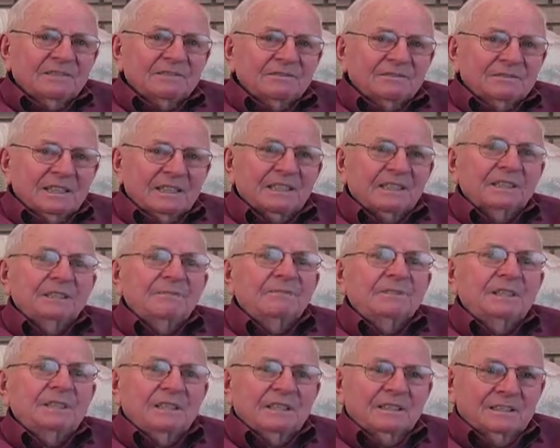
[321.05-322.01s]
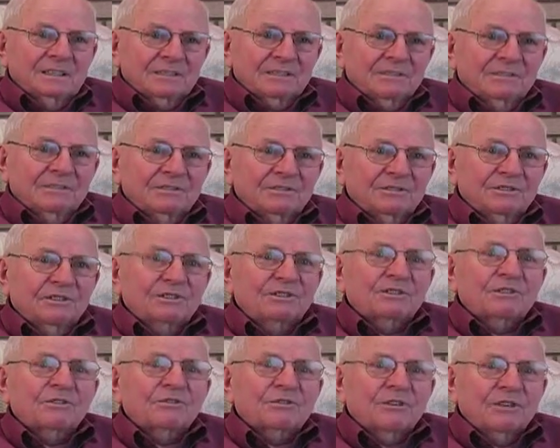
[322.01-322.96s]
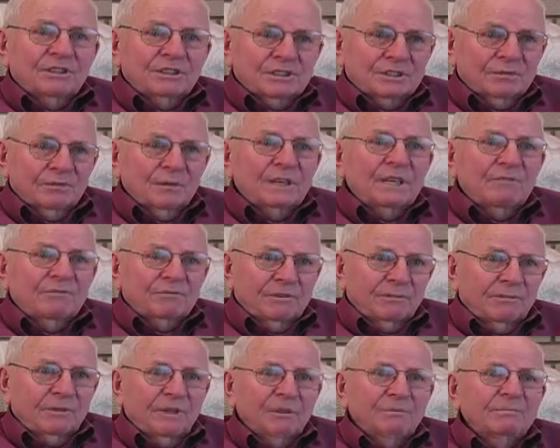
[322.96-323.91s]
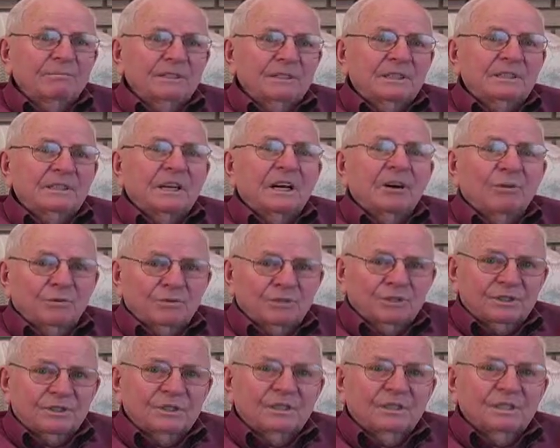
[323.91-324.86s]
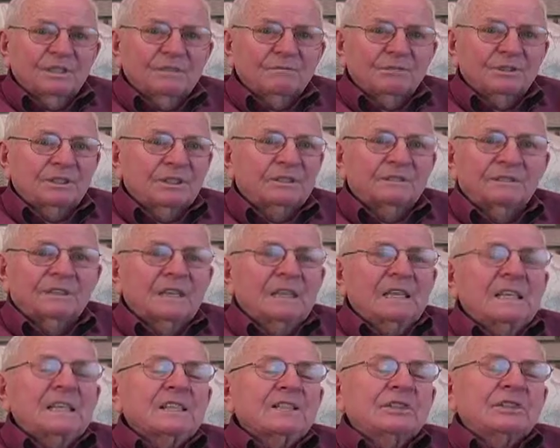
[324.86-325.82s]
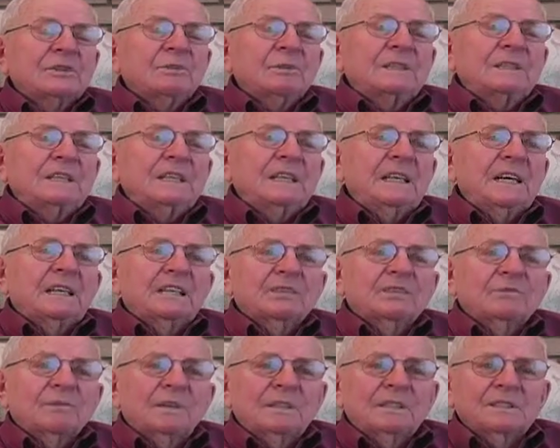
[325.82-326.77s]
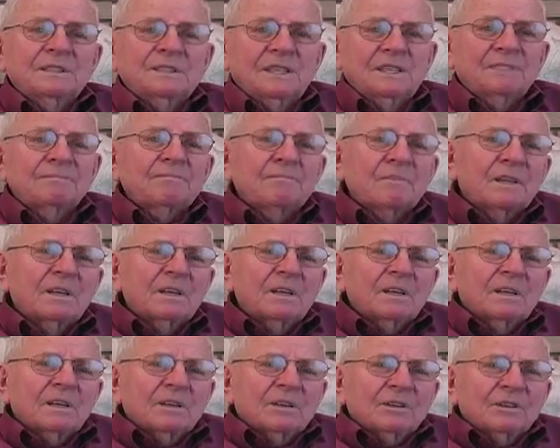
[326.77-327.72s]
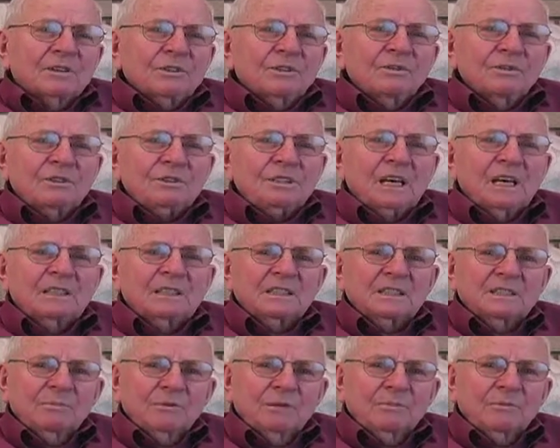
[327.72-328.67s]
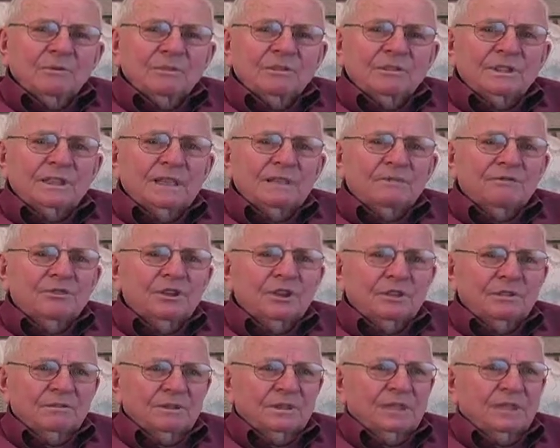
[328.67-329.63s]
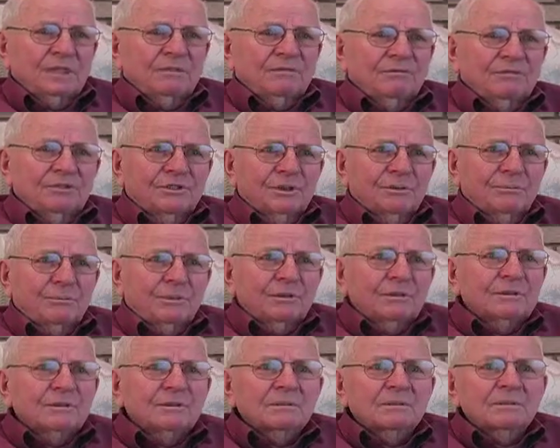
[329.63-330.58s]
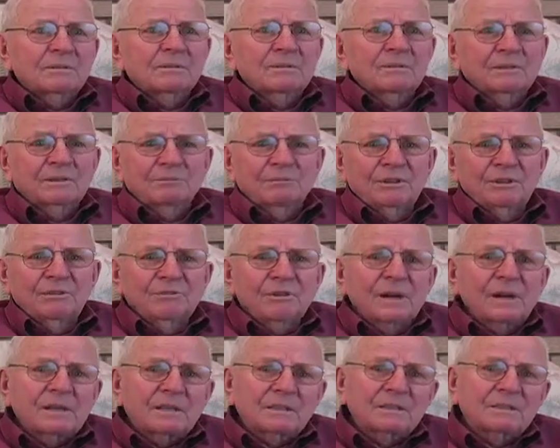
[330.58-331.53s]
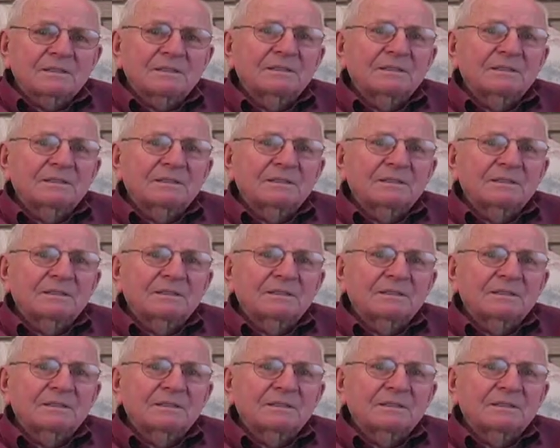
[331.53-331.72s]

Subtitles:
that lived just across the way from them in a house. So one day Alice and Waylon said, "You and Don come up, we're going to have chicken tonight for supper." "Oh, that'd be great."